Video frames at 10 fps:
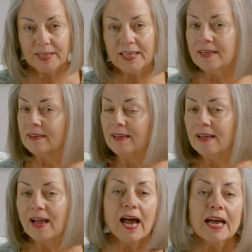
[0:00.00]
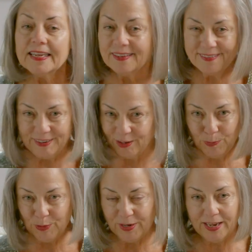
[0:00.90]
In unending
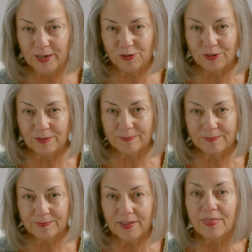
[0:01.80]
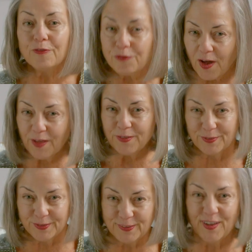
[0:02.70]
communication, the Father,
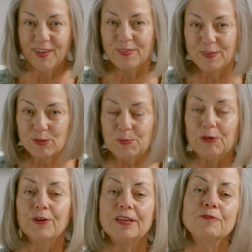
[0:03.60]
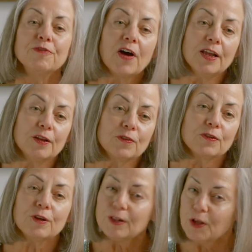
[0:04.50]
the Son, and the Spirit invite us
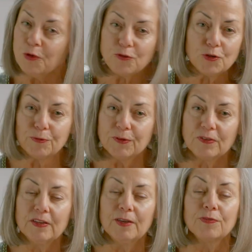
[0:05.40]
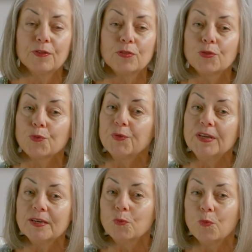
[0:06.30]
close to receive the
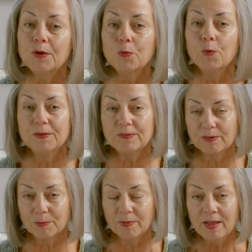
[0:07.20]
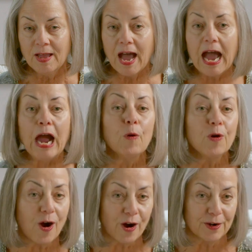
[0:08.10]
three in one wisdom our
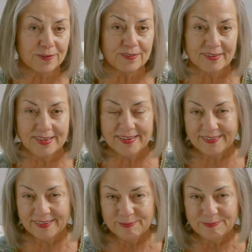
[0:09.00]
hearts need.